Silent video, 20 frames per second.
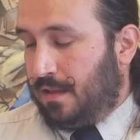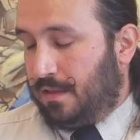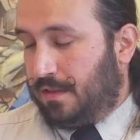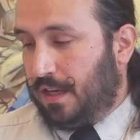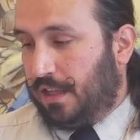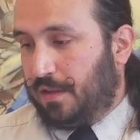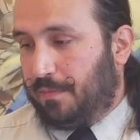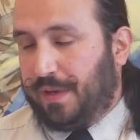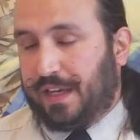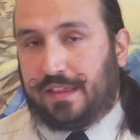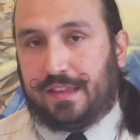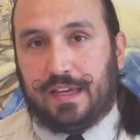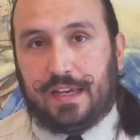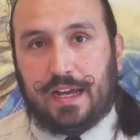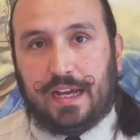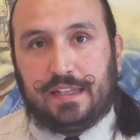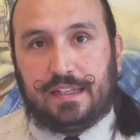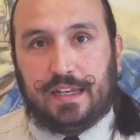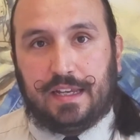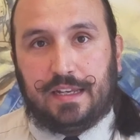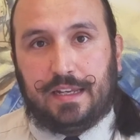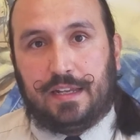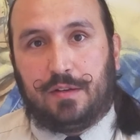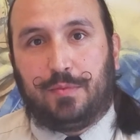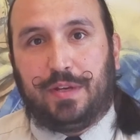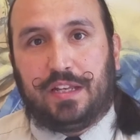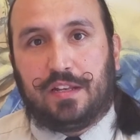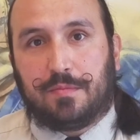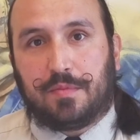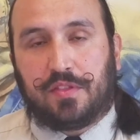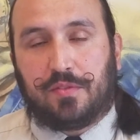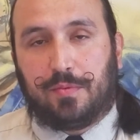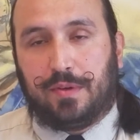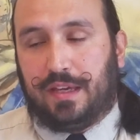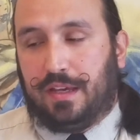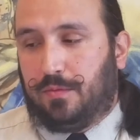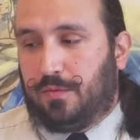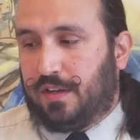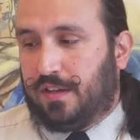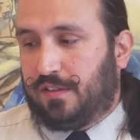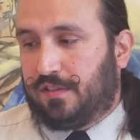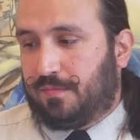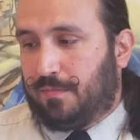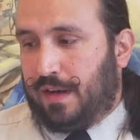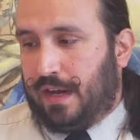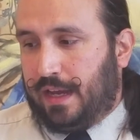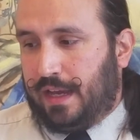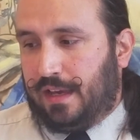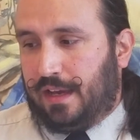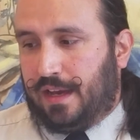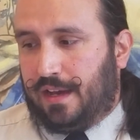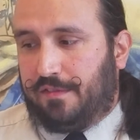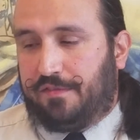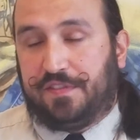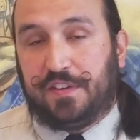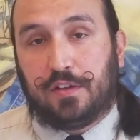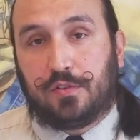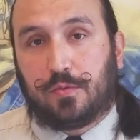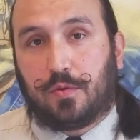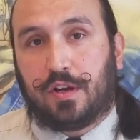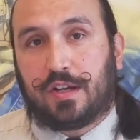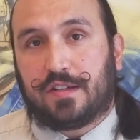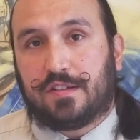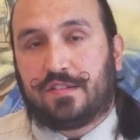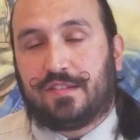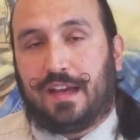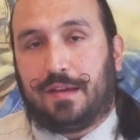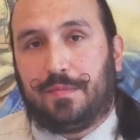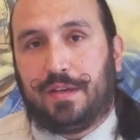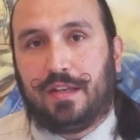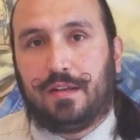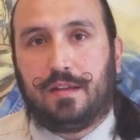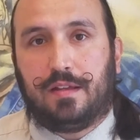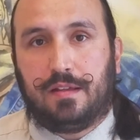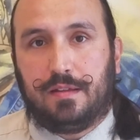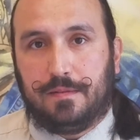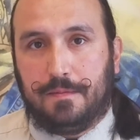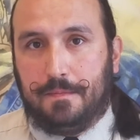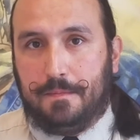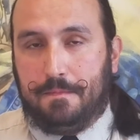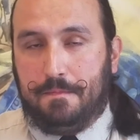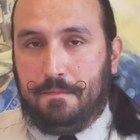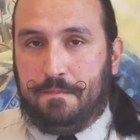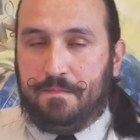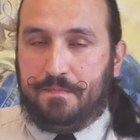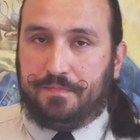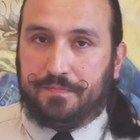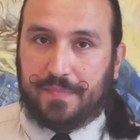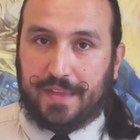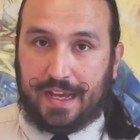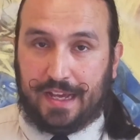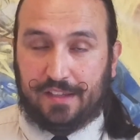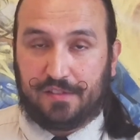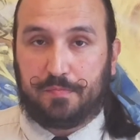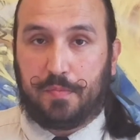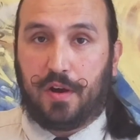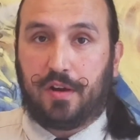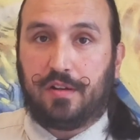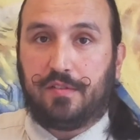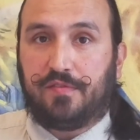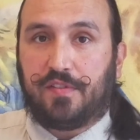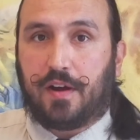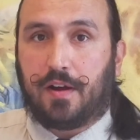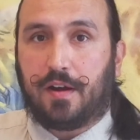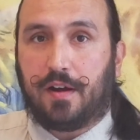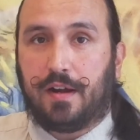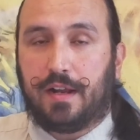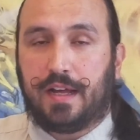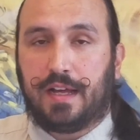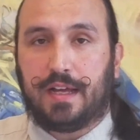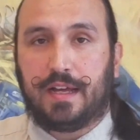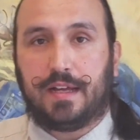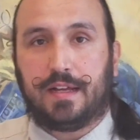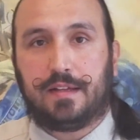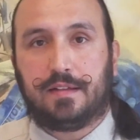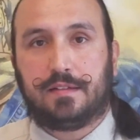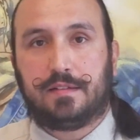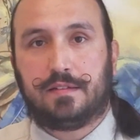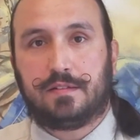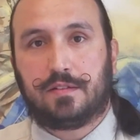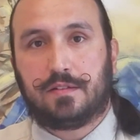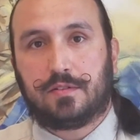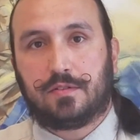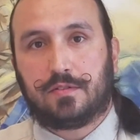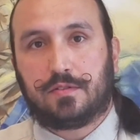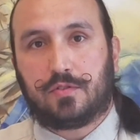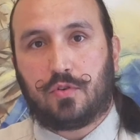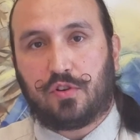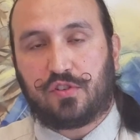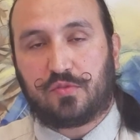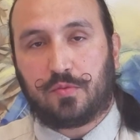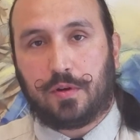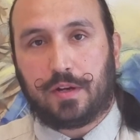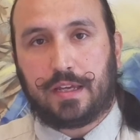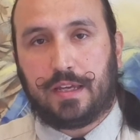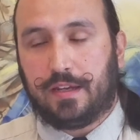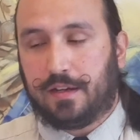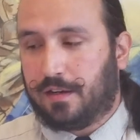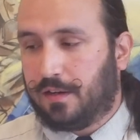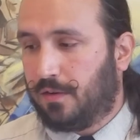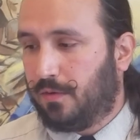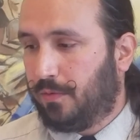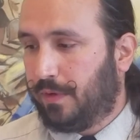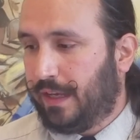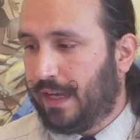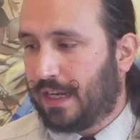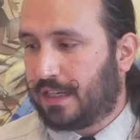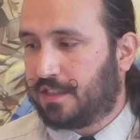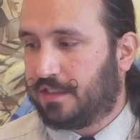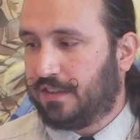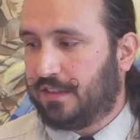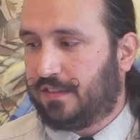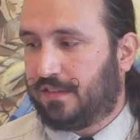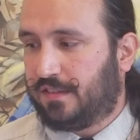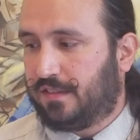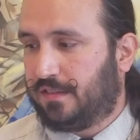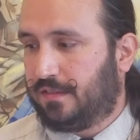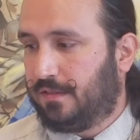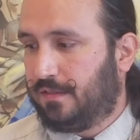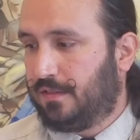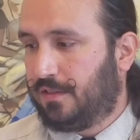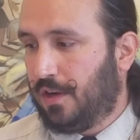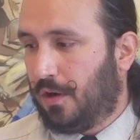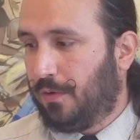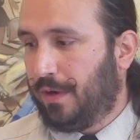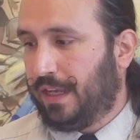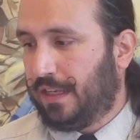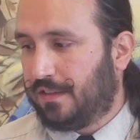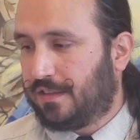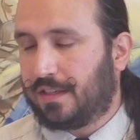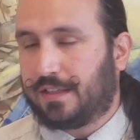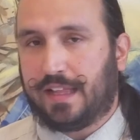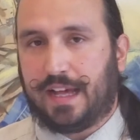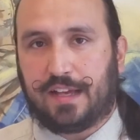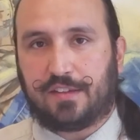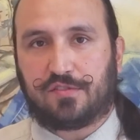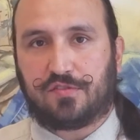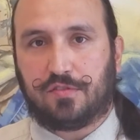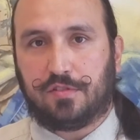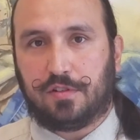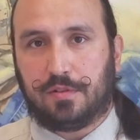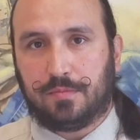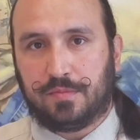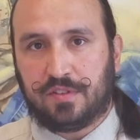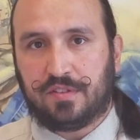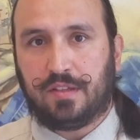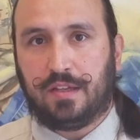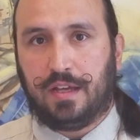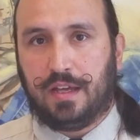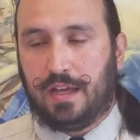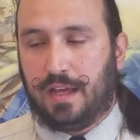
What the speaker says: The other big thing I did in week number 3 was my fieldwork assignment. As part of our coursework here, we actually go into classrooms